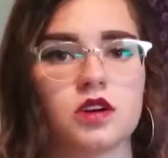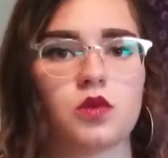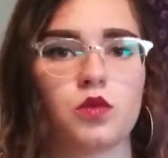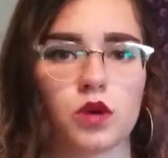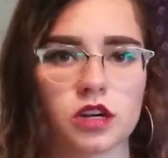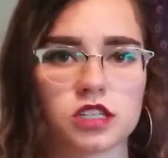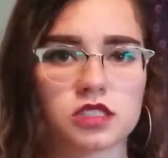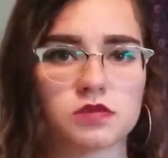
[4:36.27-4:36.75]

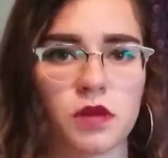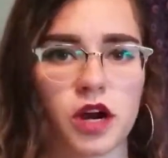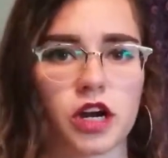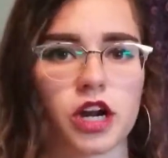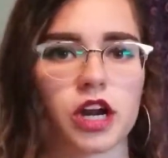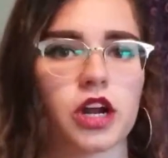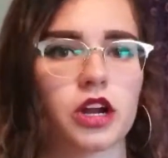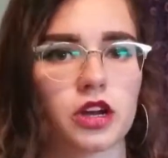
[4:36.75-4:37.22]
Work
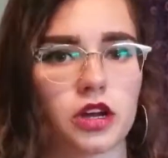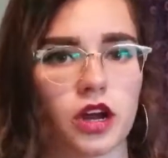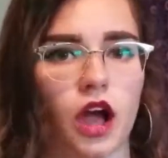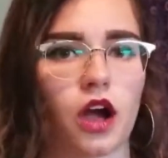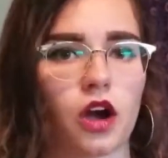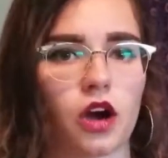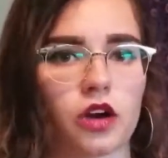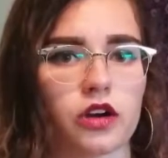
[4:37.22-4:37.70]
smarter,
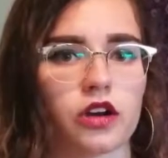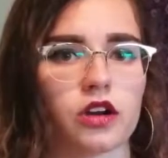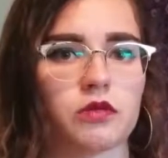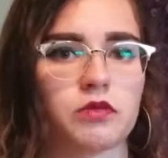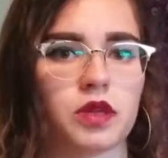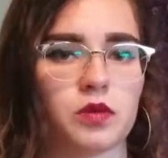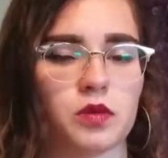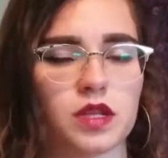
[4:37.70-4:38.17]
not
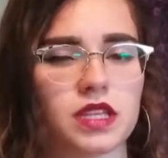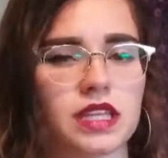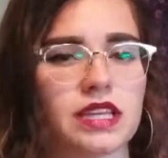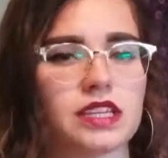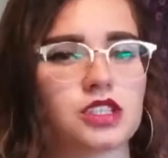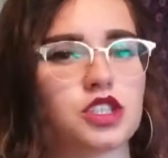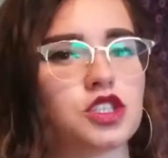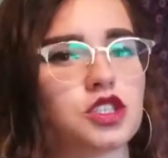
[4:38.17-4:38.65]
harder. Be
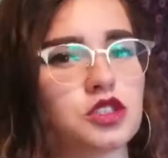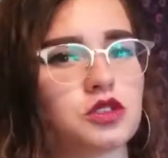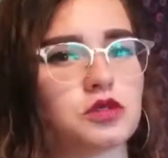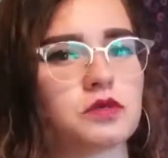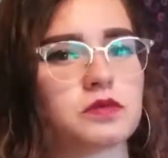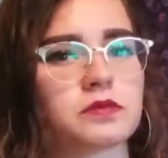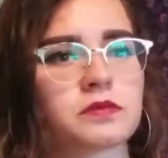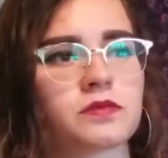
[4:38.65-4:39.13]
willing
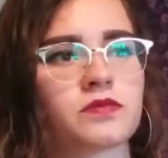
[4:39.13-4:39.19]
to